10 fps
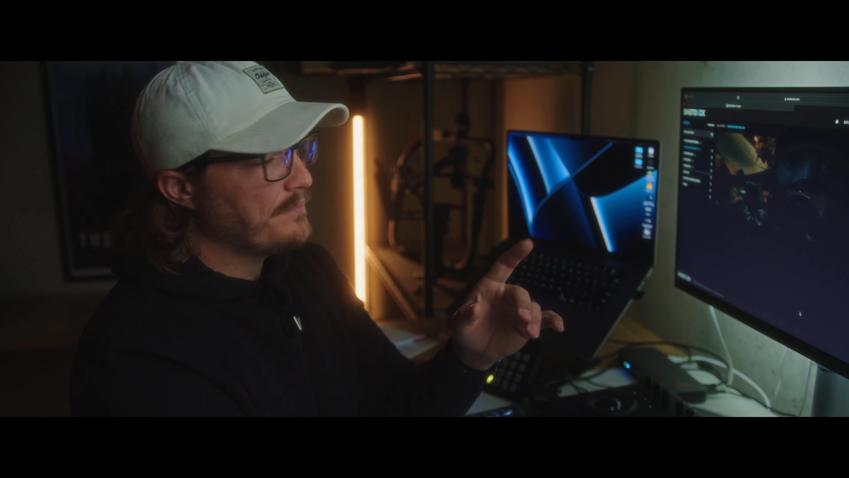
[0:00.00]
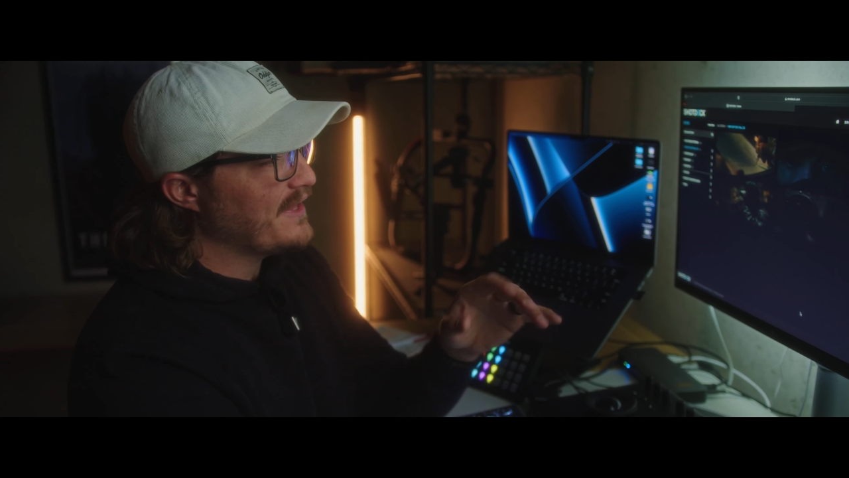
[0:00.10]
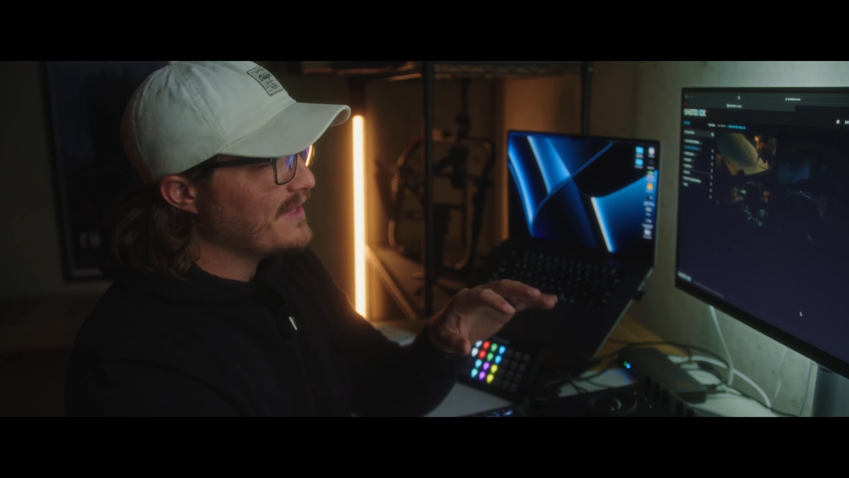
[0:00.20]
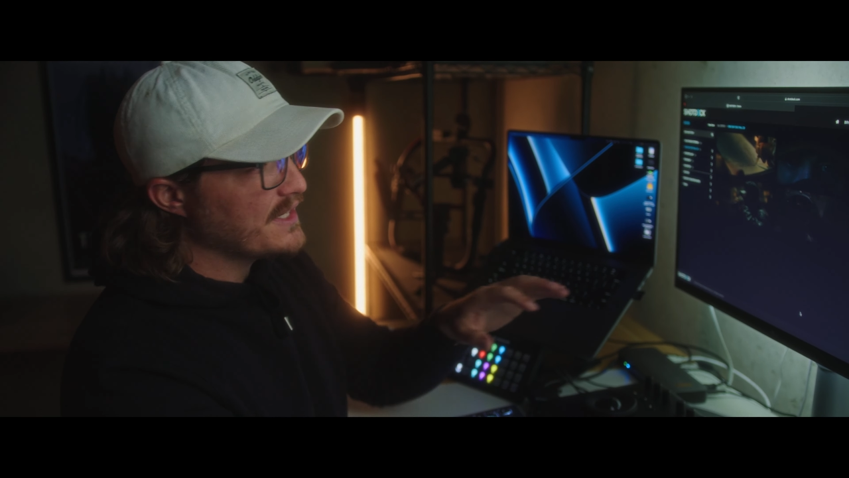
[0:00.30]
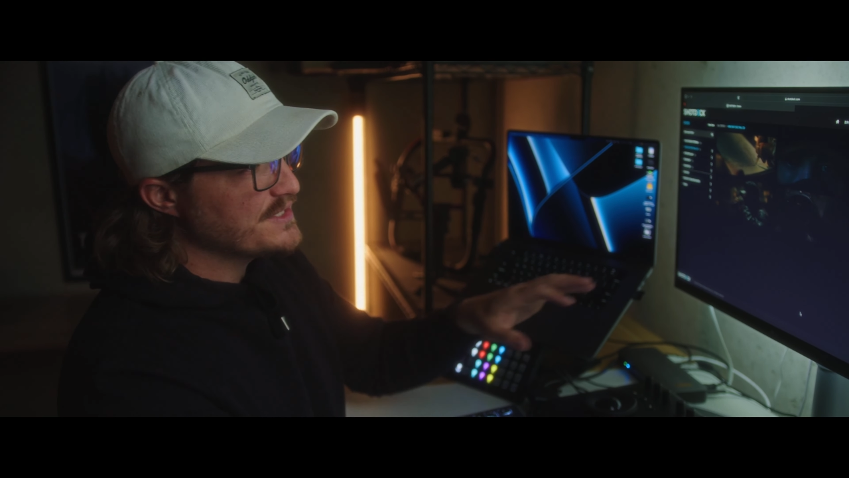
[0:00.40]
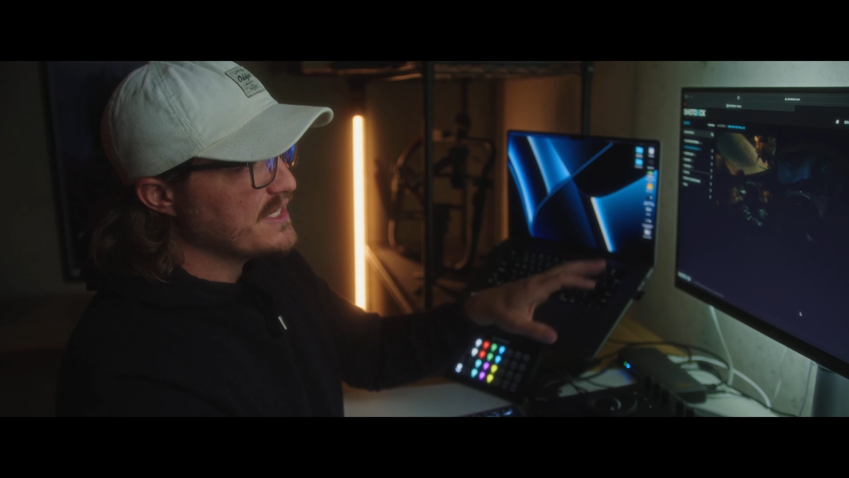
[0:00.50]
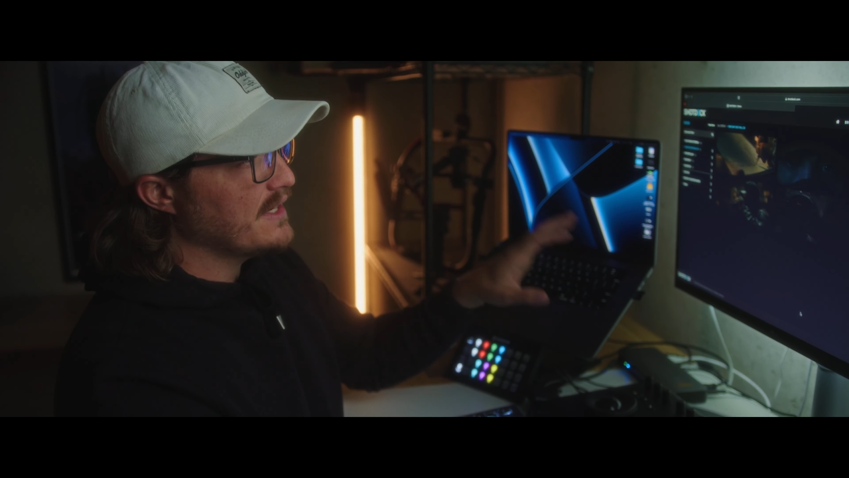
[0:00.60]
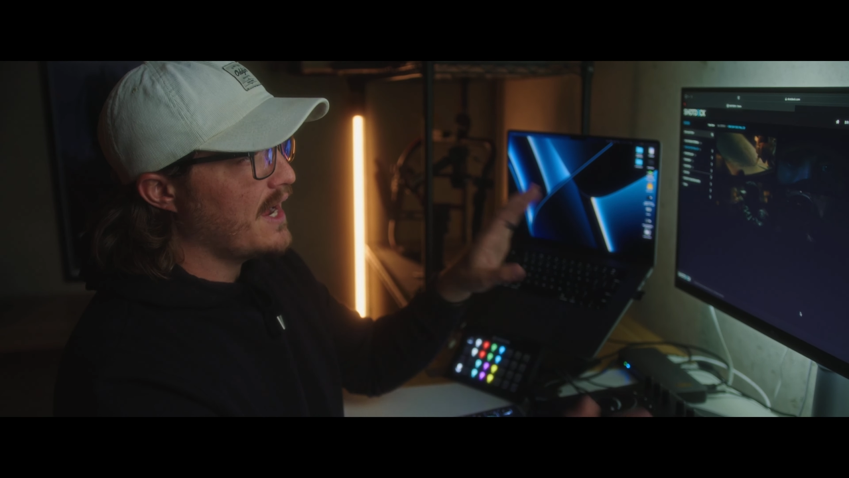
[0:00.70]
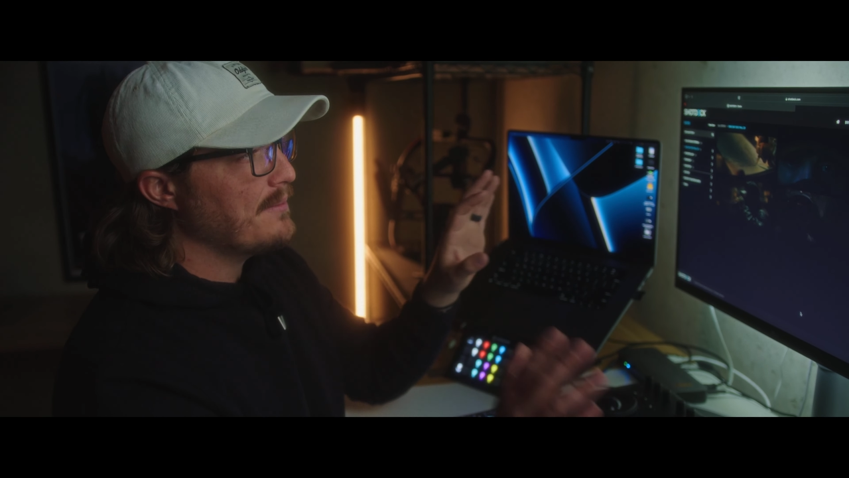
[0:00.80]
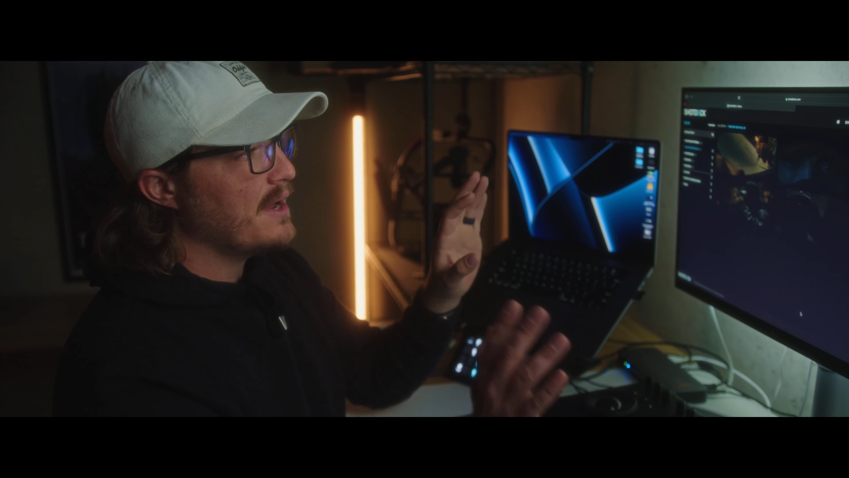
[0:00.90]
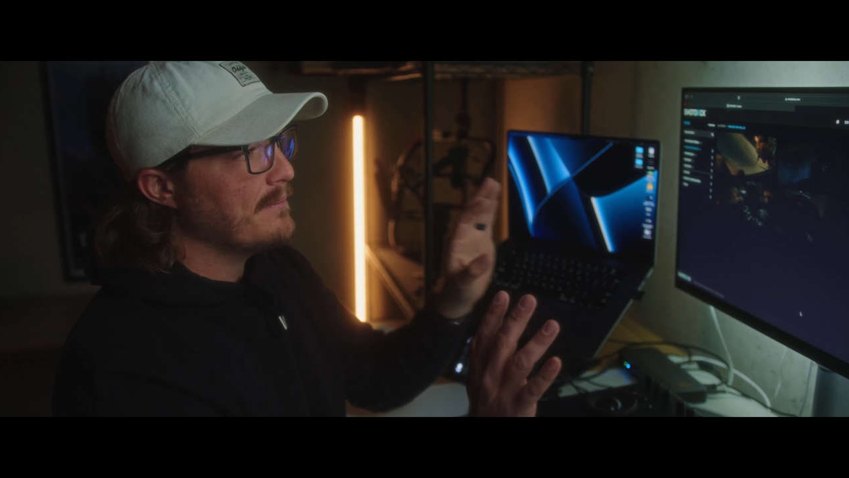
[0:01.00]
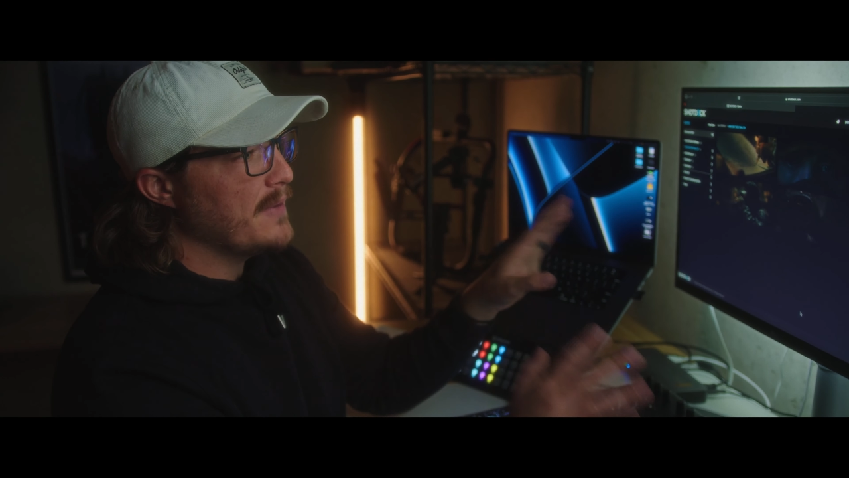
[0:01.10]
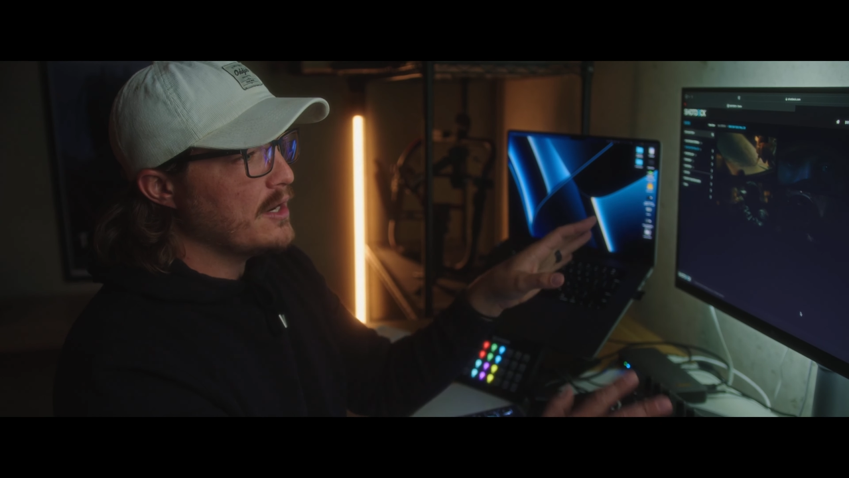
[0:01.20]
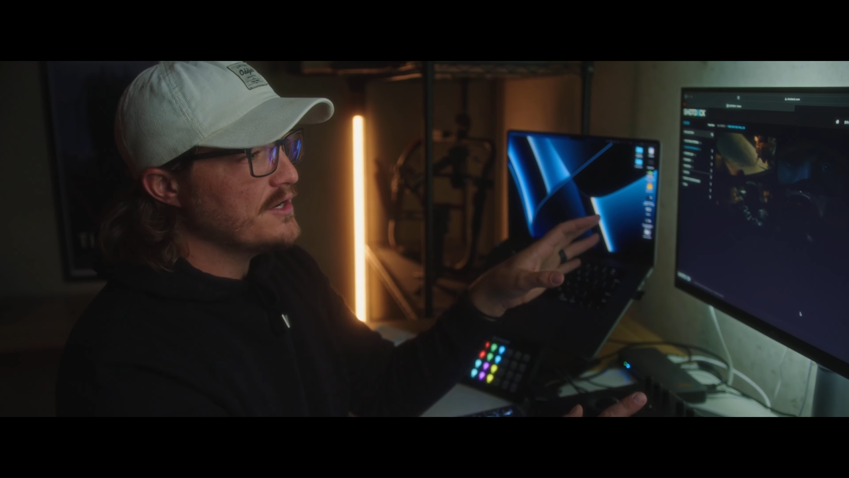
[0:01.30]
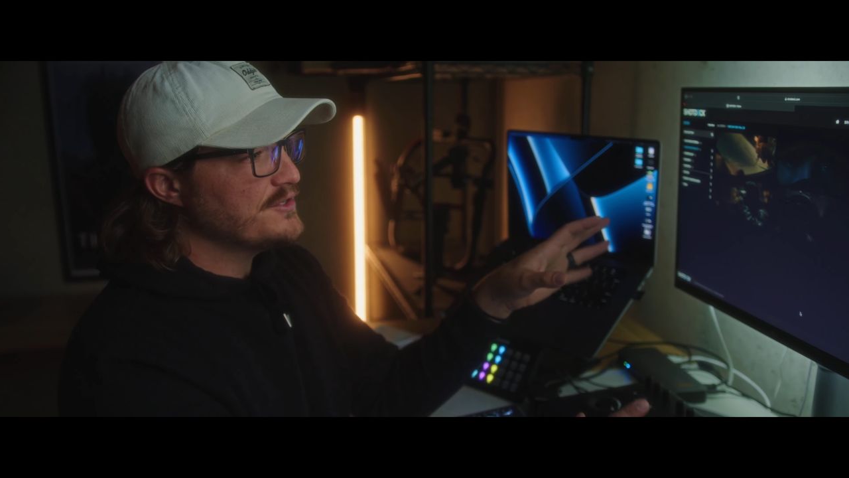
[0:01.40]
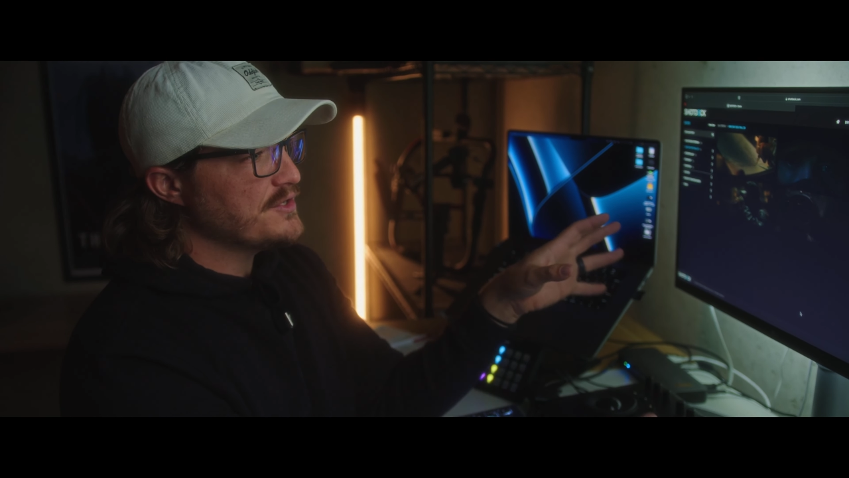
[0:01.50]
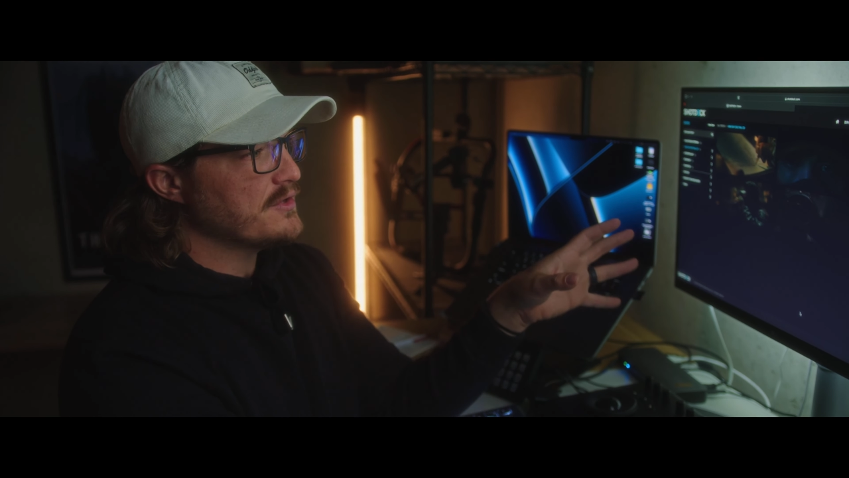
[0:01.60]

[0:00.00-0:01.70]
And like I said, I'm not married to